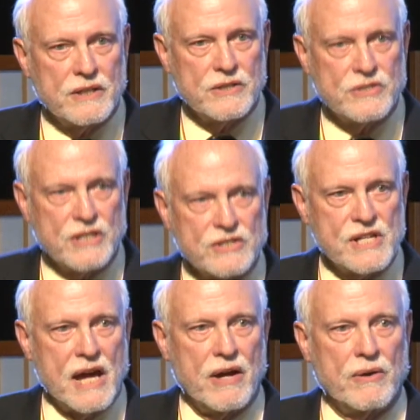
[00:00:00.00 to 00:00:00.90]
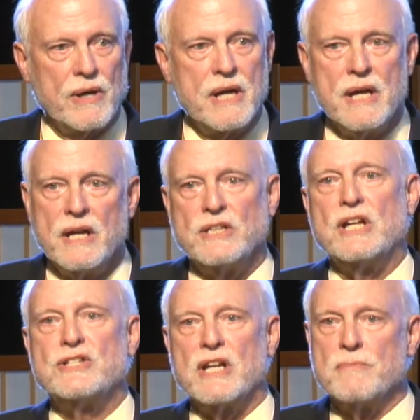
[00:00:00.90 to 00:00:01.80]
She's now
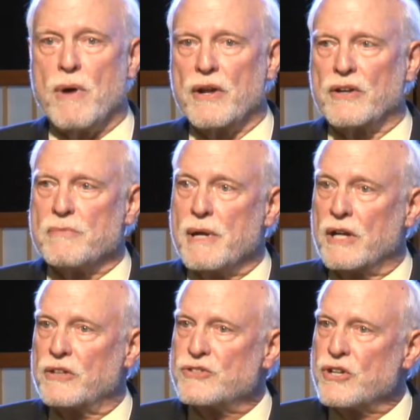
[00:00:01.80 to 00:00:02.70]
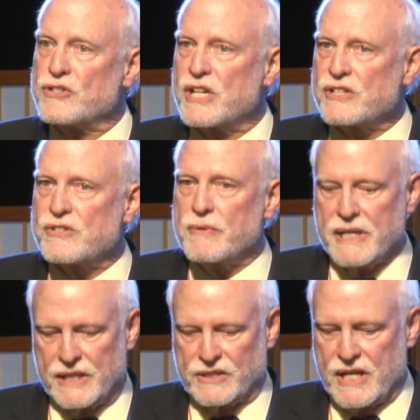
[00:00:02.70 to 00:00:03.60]
teaching modern American church history
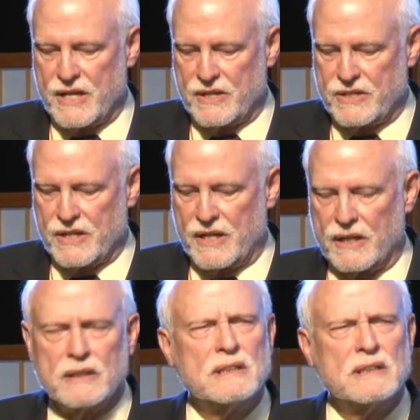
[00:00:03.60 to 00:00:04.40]
at